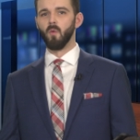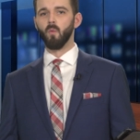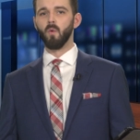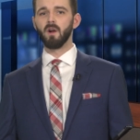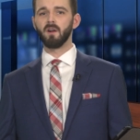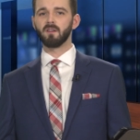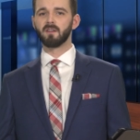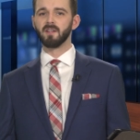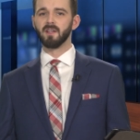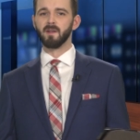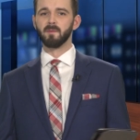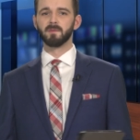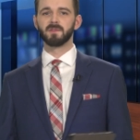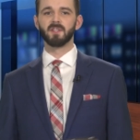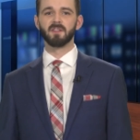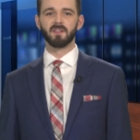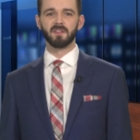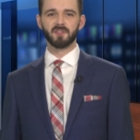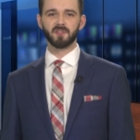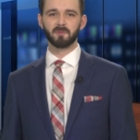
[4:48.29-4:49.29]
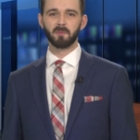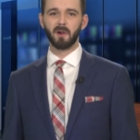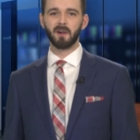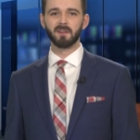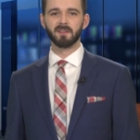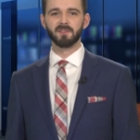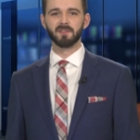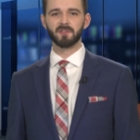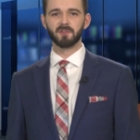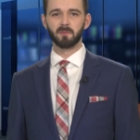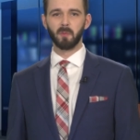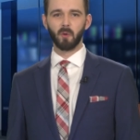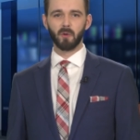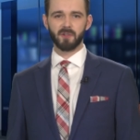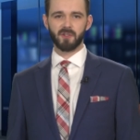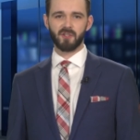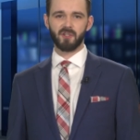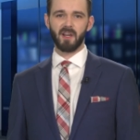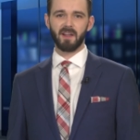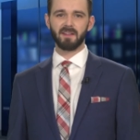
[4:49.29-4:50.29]
Welcome to the Spartan
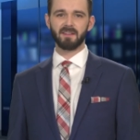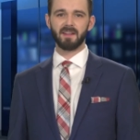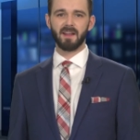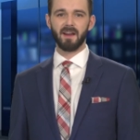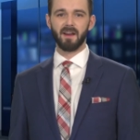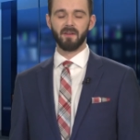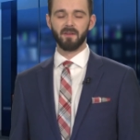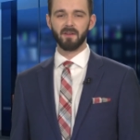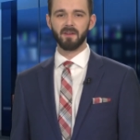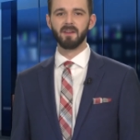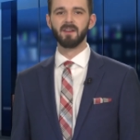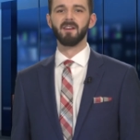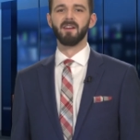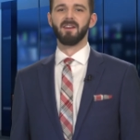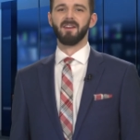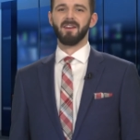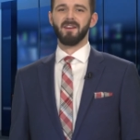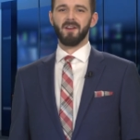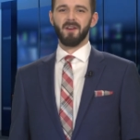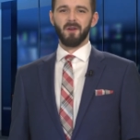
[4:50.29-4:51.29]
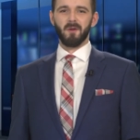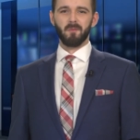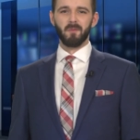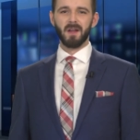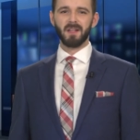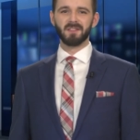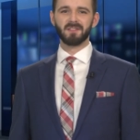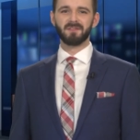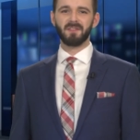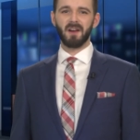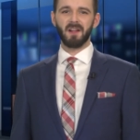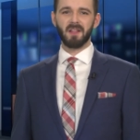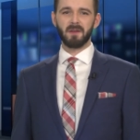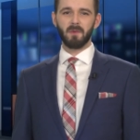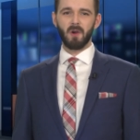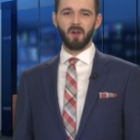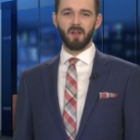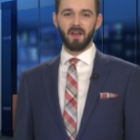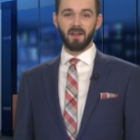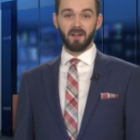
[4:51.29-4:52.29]
Sports Shakedown. Men's
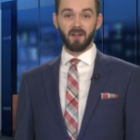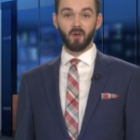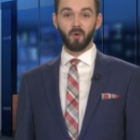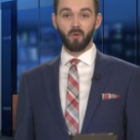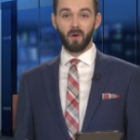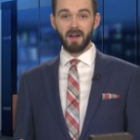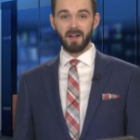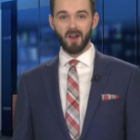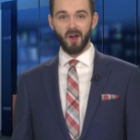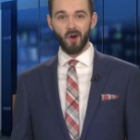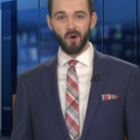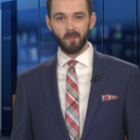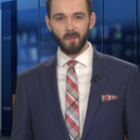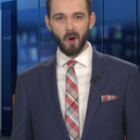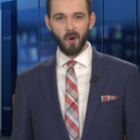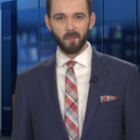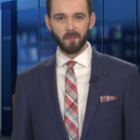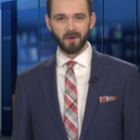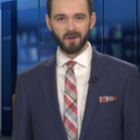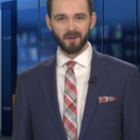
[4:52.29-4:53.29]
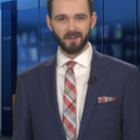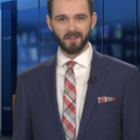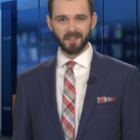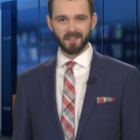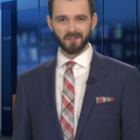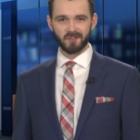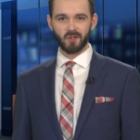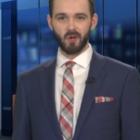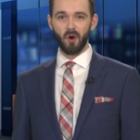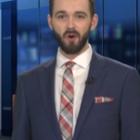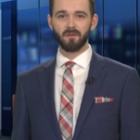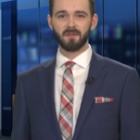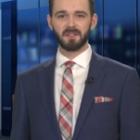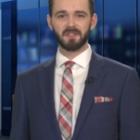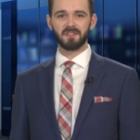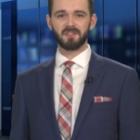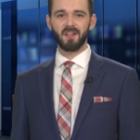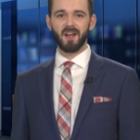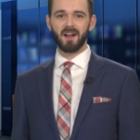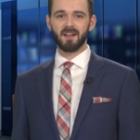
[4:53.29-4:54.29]
volleyball had a great home opener against Culver
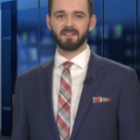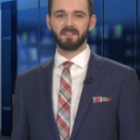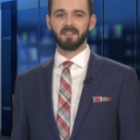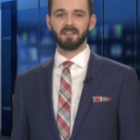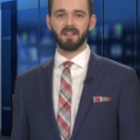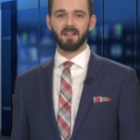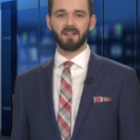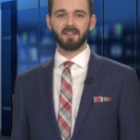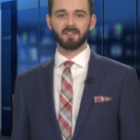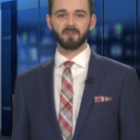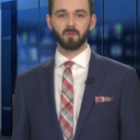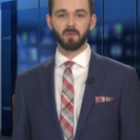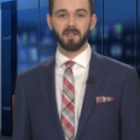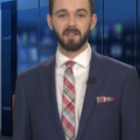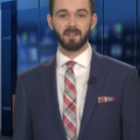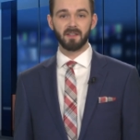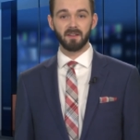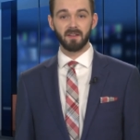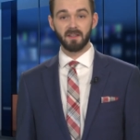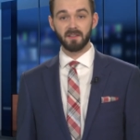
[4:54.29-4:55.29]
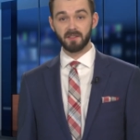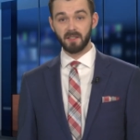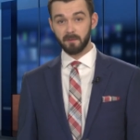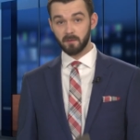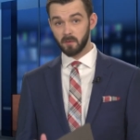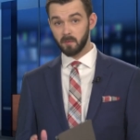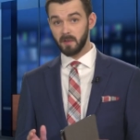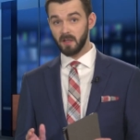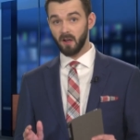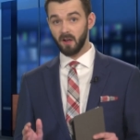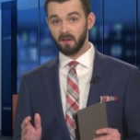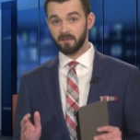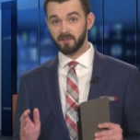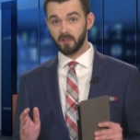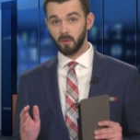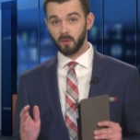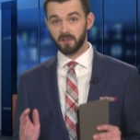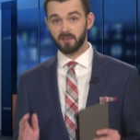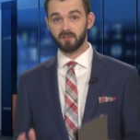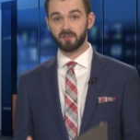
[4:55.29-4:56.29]
Stockton last week, and they seem to be off
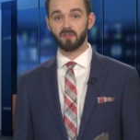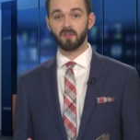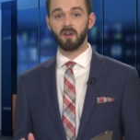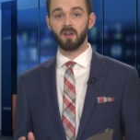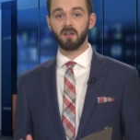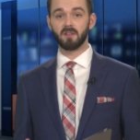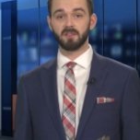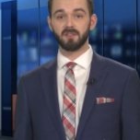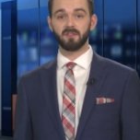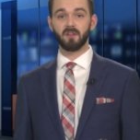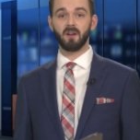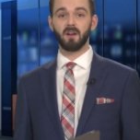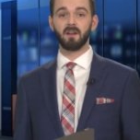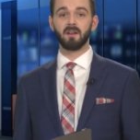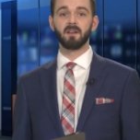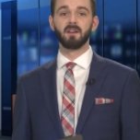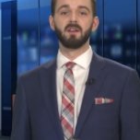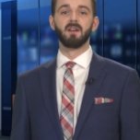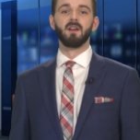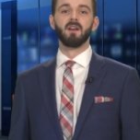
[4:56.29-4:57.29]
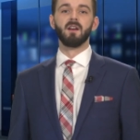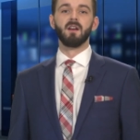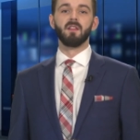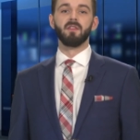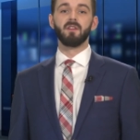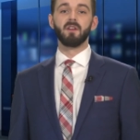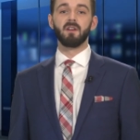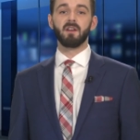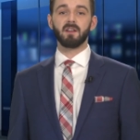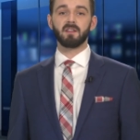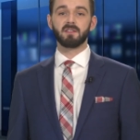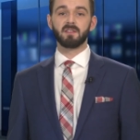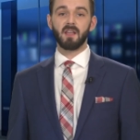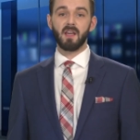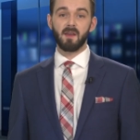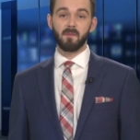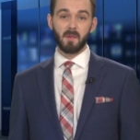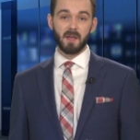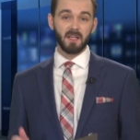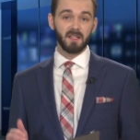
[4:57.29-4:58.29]
to a strong start. Their next
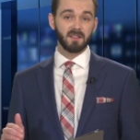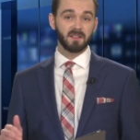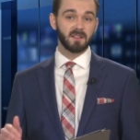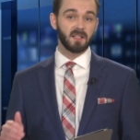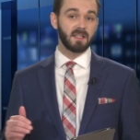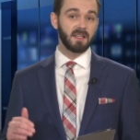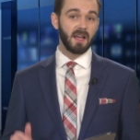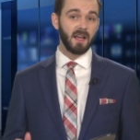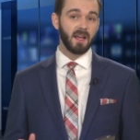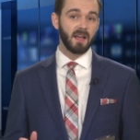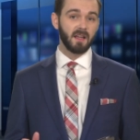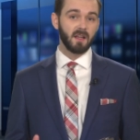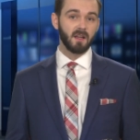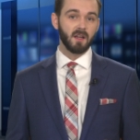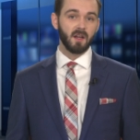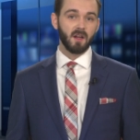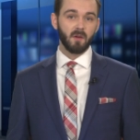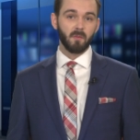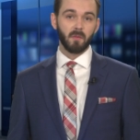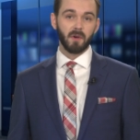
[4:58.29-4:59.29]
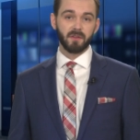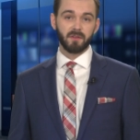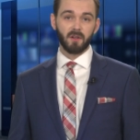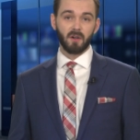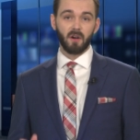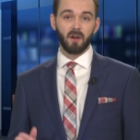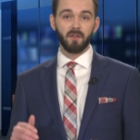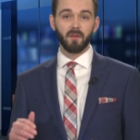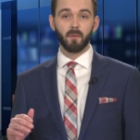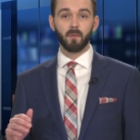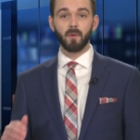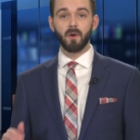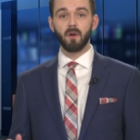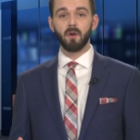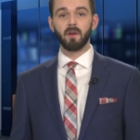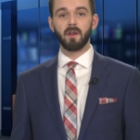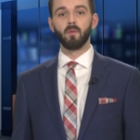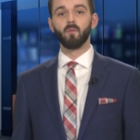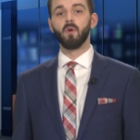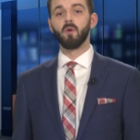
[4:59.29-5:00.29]
game is today but they're on the
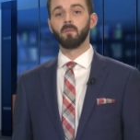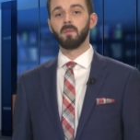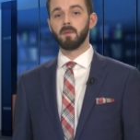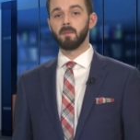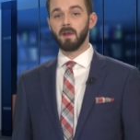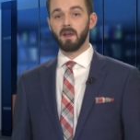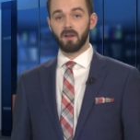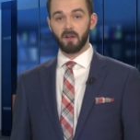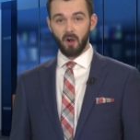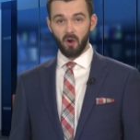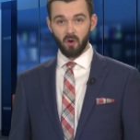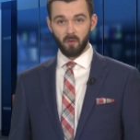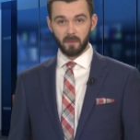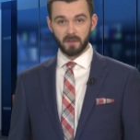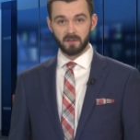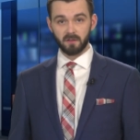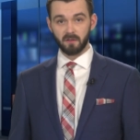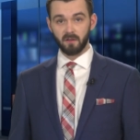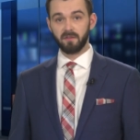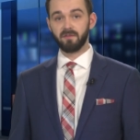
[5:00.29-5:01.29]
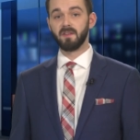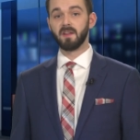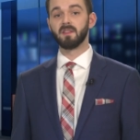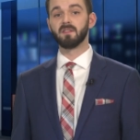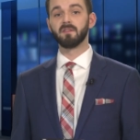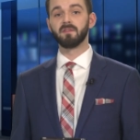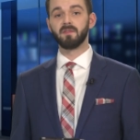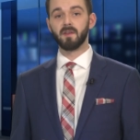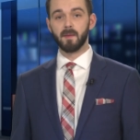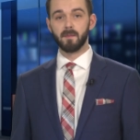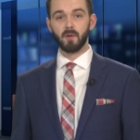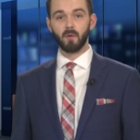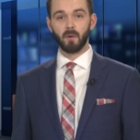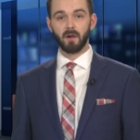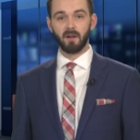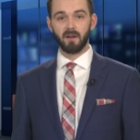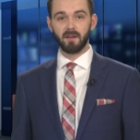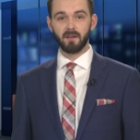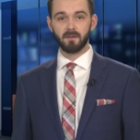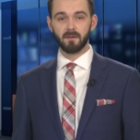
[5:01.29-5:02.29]
road and won't be back home until the 5th of
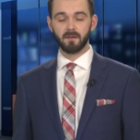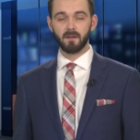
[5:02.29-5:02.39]
February.